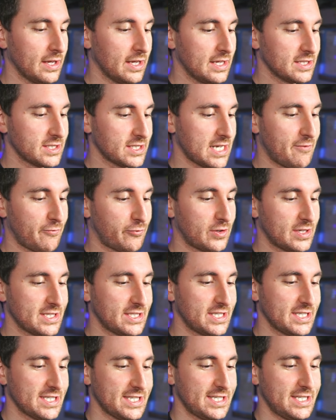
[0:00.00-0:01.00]
Time for us to
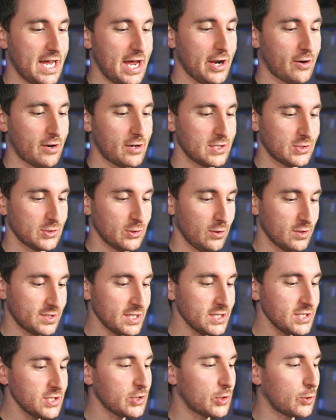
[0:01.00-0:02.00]
stake our souls. This is
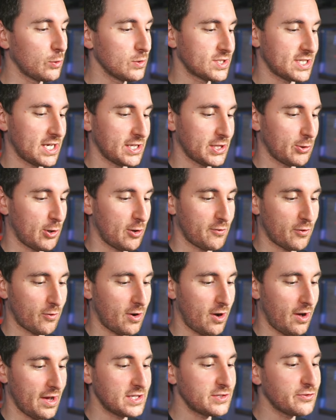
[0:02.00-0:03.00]
a cool set though overall.
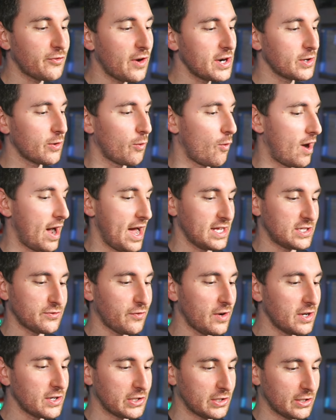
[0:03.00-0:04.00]
It's fun to watch. It's fun
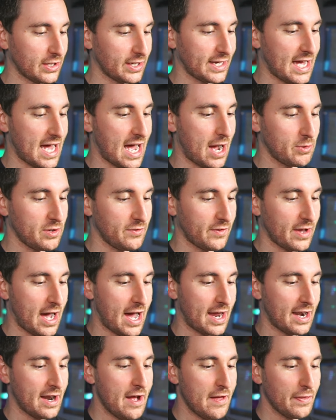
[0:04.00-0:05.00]
to look at. We've got
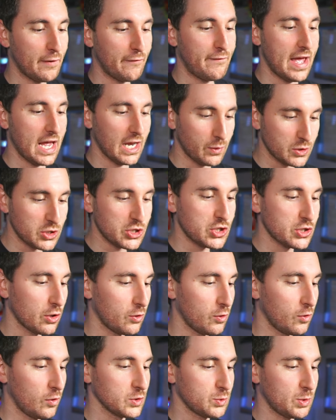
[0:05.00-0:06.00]
the Vanquished
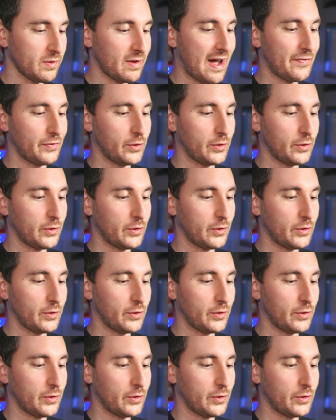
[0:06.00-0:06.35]
Souls, we've got new